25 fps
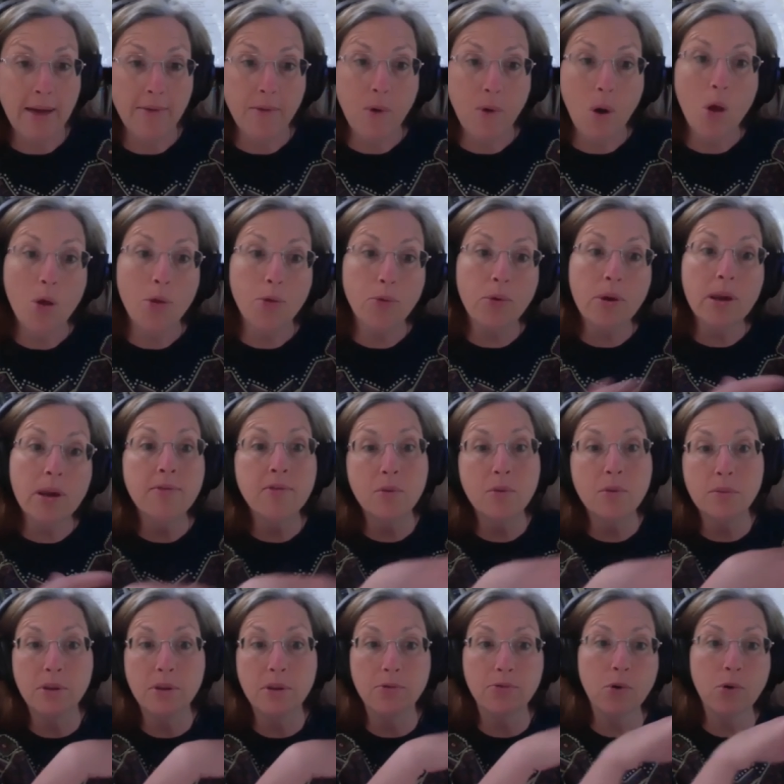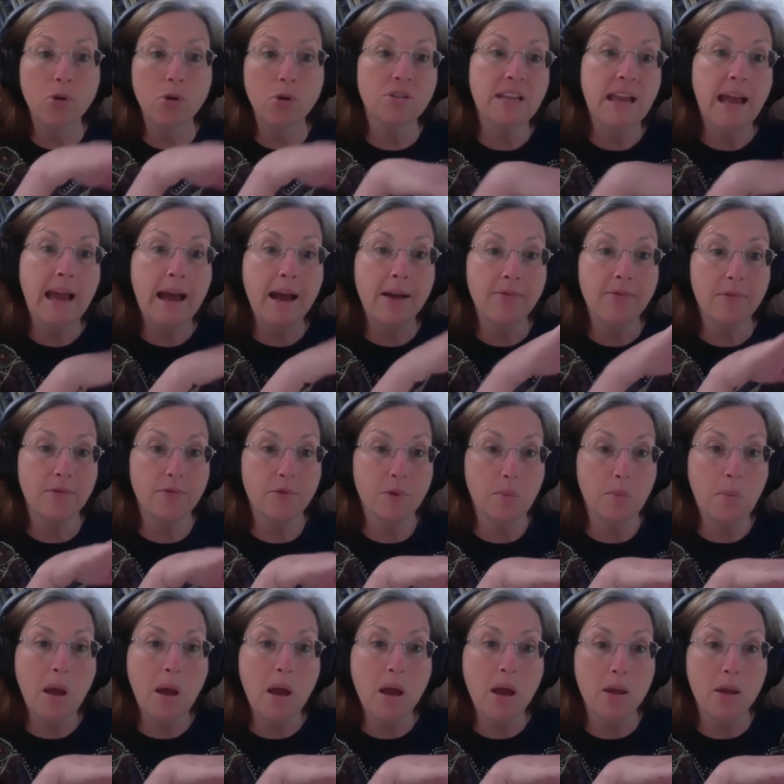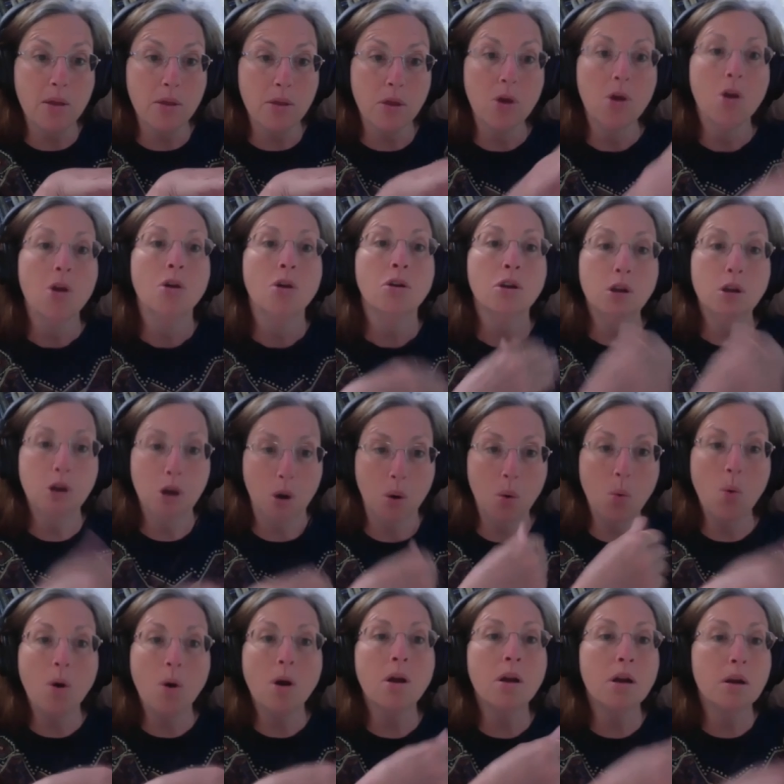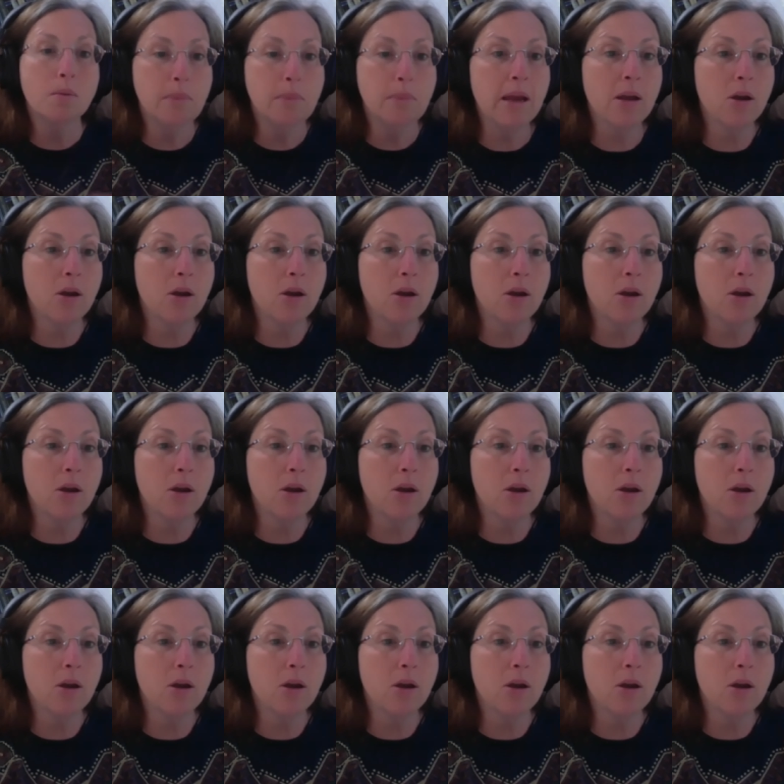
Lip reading: have all three of them in the first half of the month, we're going to make